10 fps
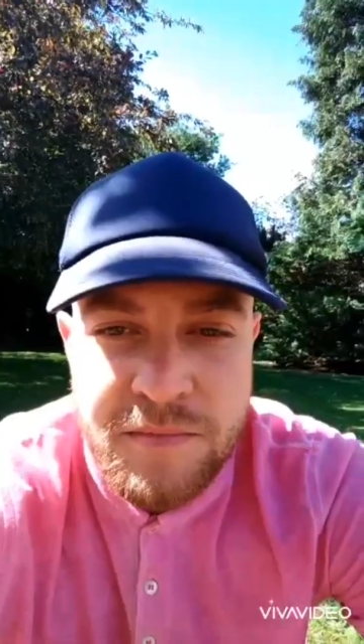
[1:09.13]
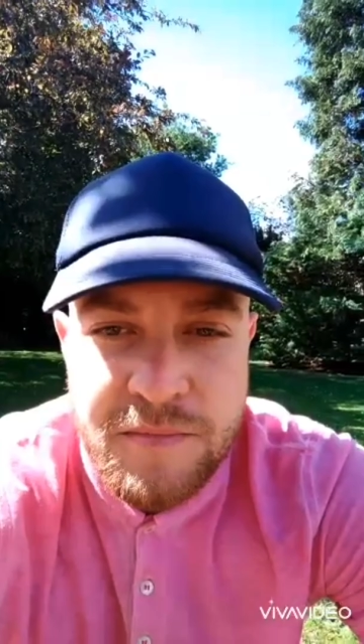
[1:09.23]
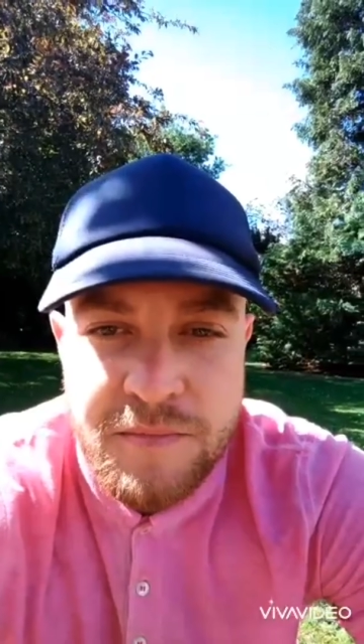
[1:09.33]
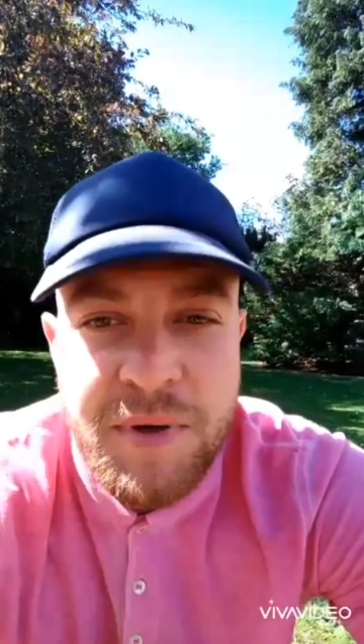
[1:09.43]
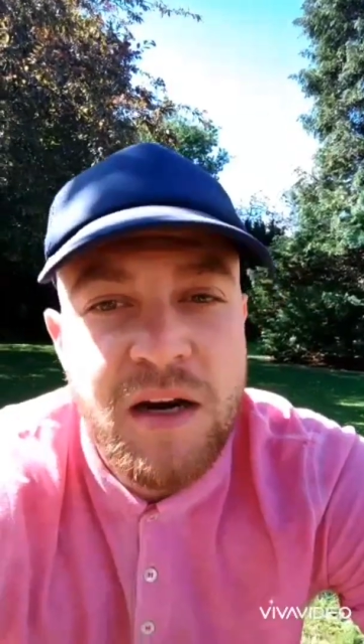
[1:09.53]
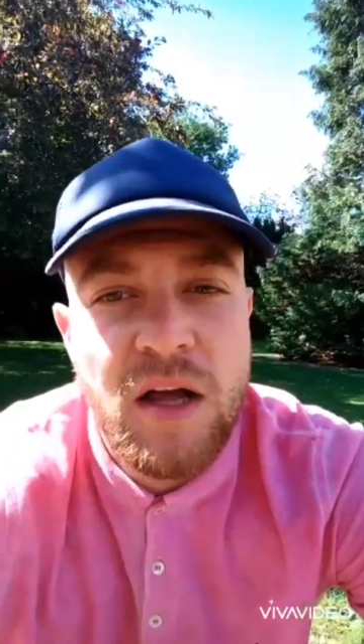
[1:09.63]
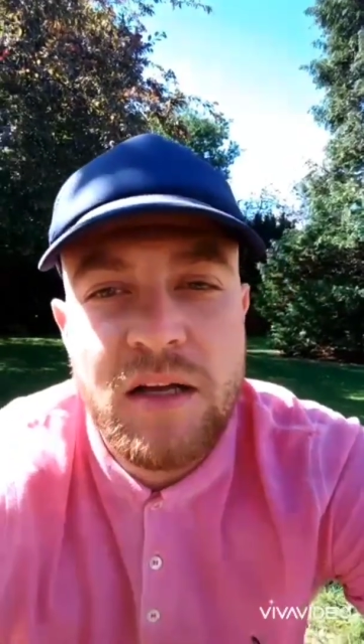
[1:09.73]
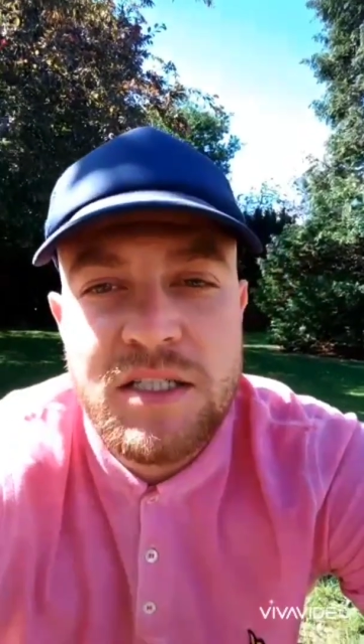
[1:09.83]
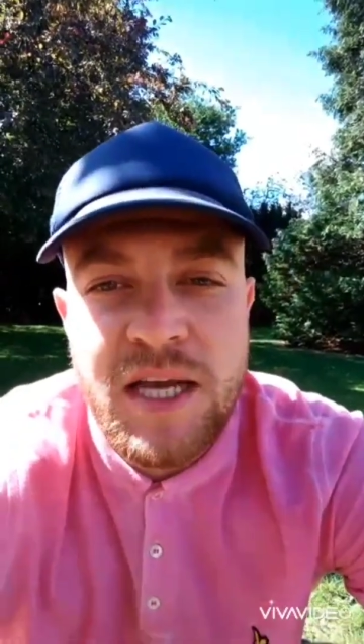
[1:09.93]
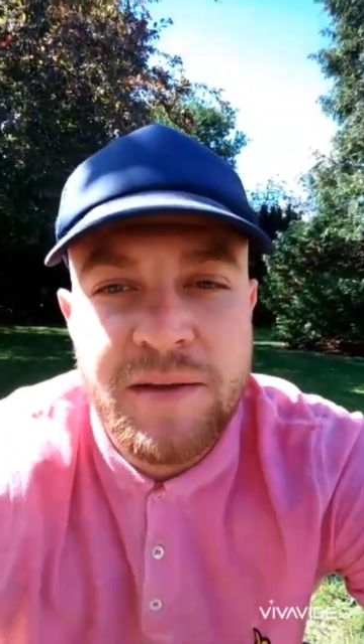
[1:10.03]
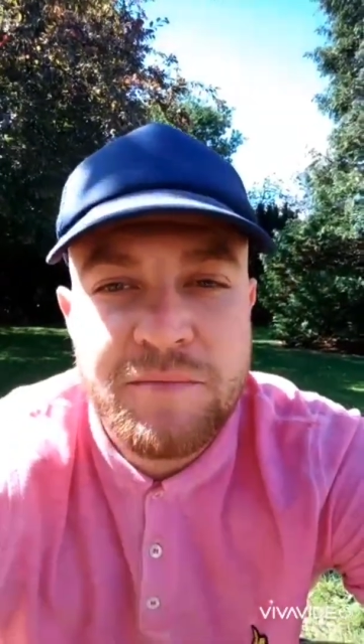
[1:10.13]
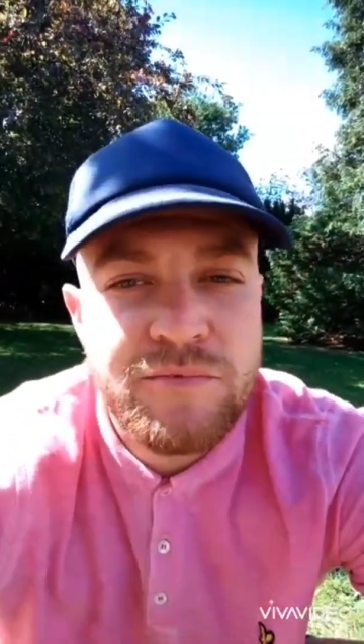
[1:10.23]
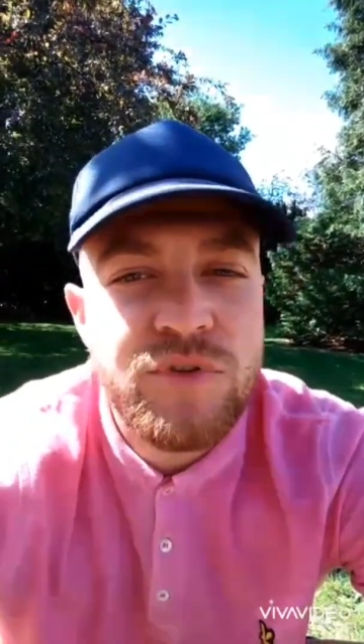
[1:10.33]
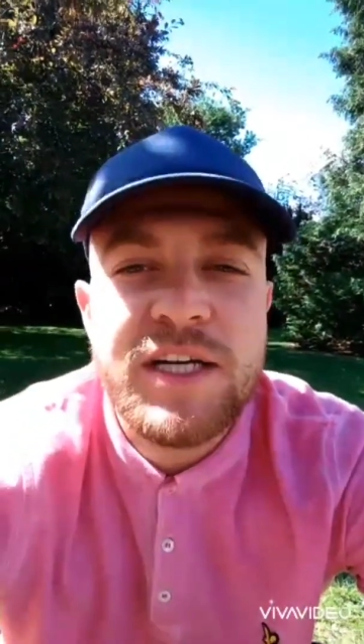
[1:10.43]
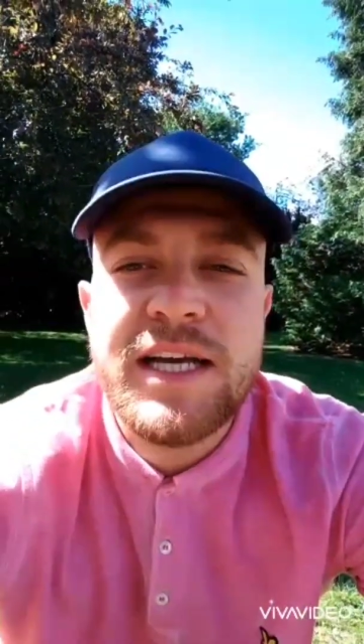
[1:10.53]
But like I say,
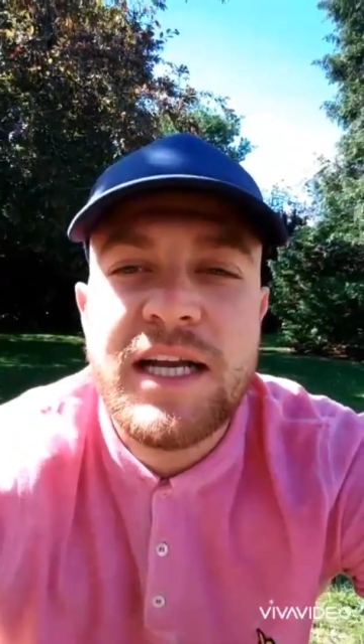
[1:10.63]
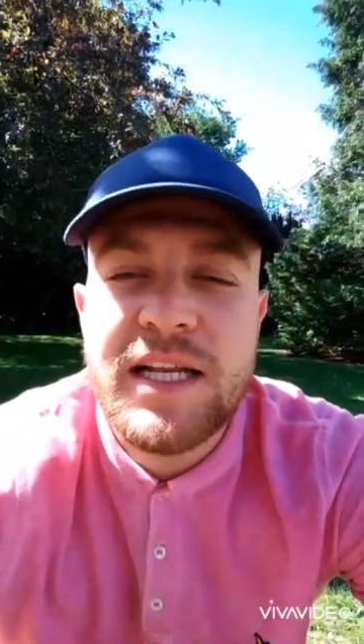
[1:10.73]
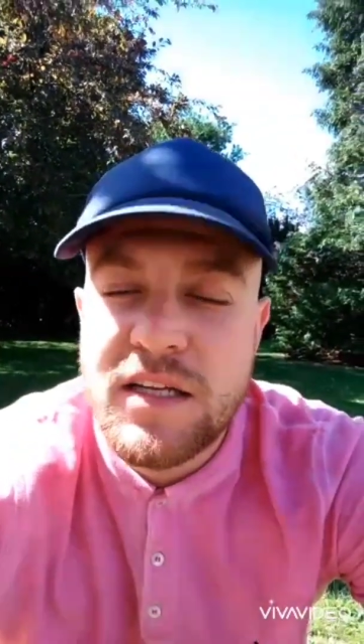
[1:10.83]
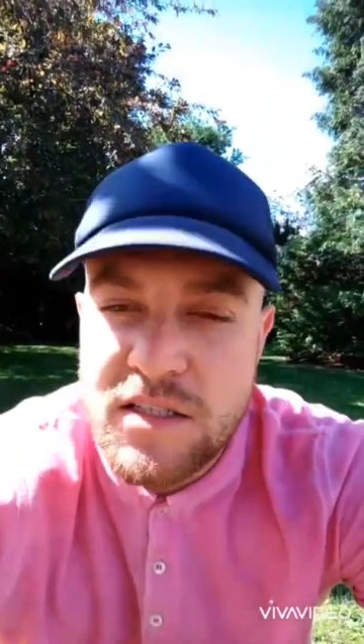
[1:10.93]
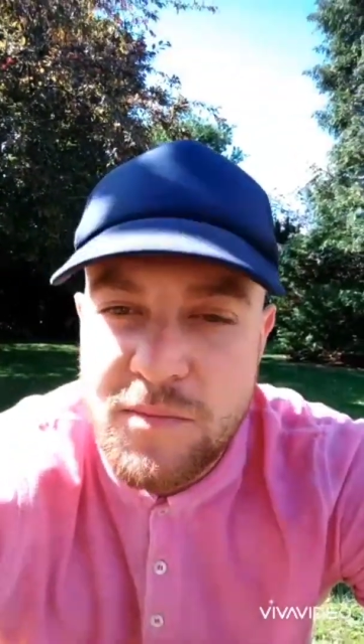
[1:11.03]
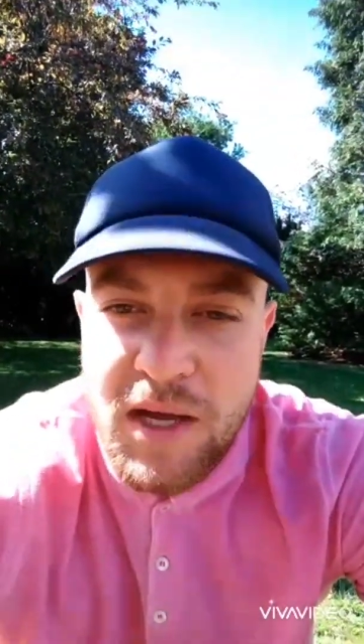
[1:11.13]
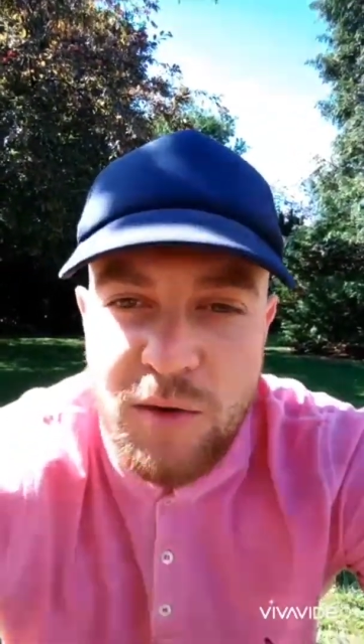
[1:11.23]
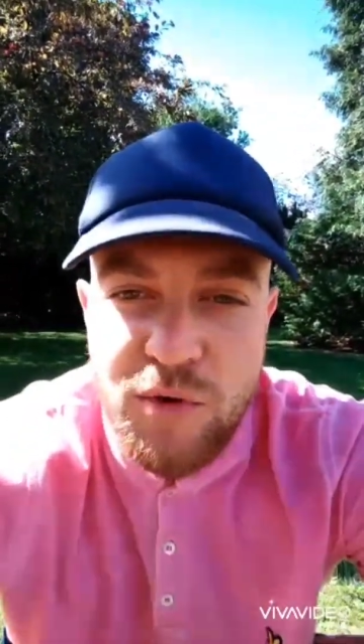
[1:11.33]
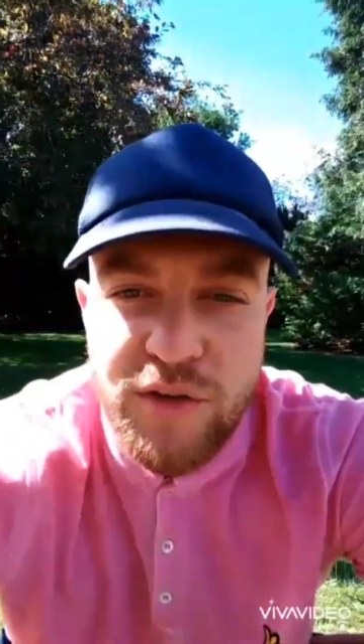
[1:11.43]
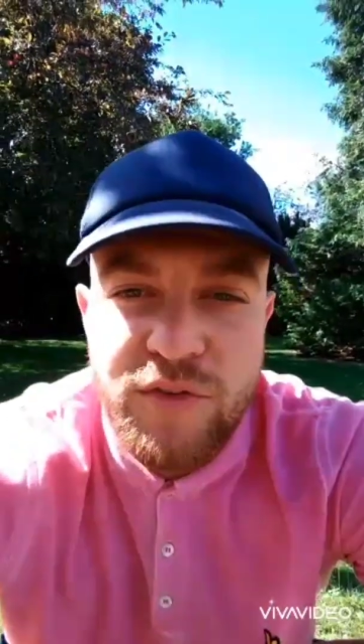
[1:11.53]
really doesn't matter what you've got,